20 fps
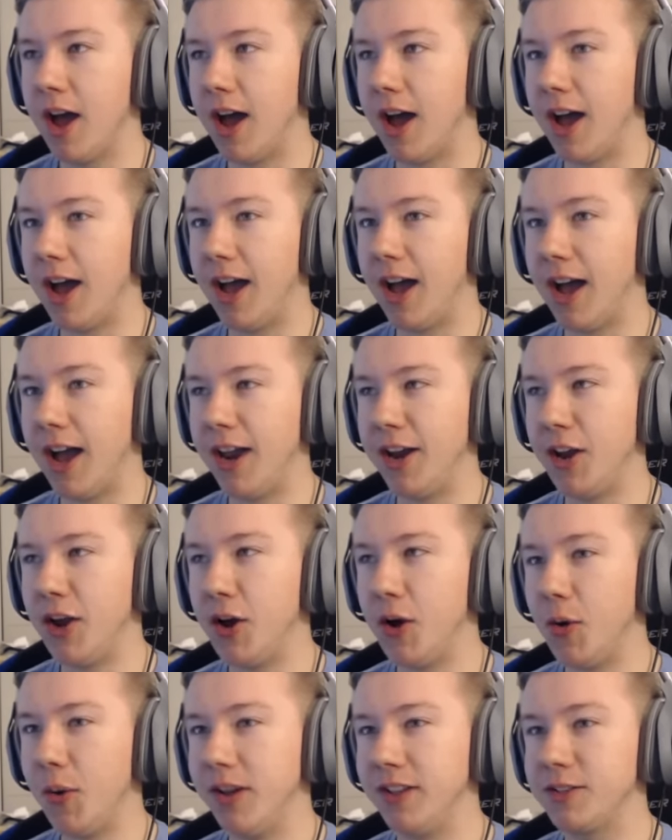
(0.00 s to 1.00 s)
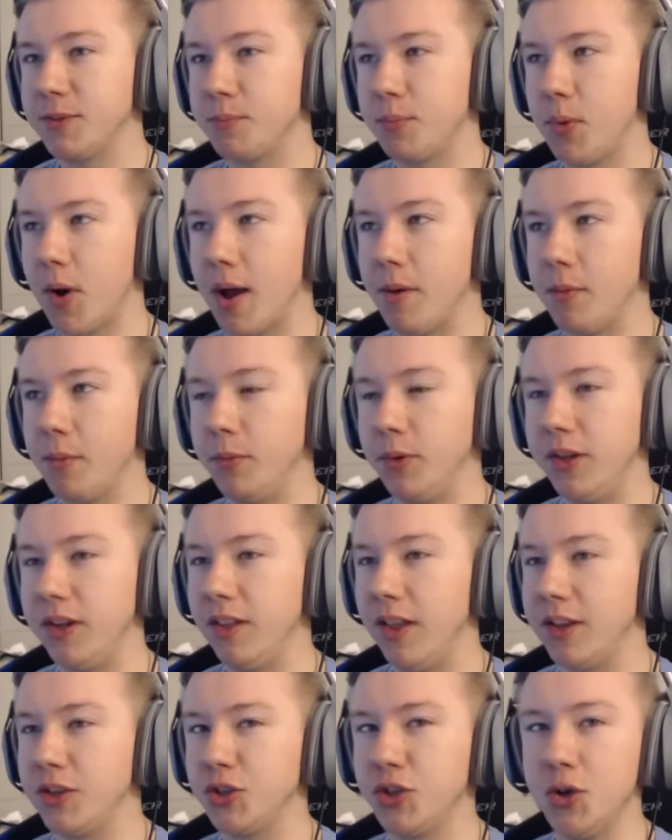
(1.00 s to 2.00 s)
I know it's
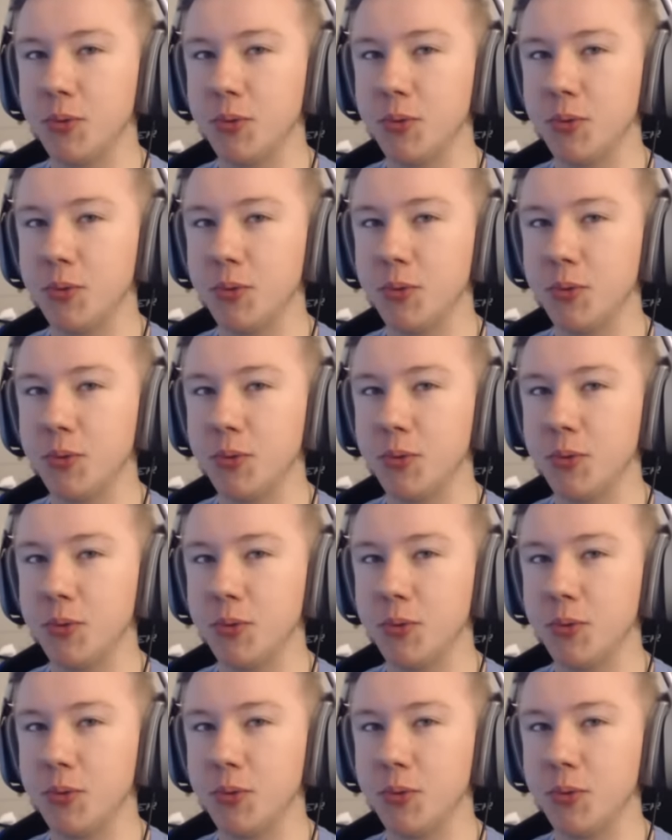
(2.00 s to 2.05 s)
probably like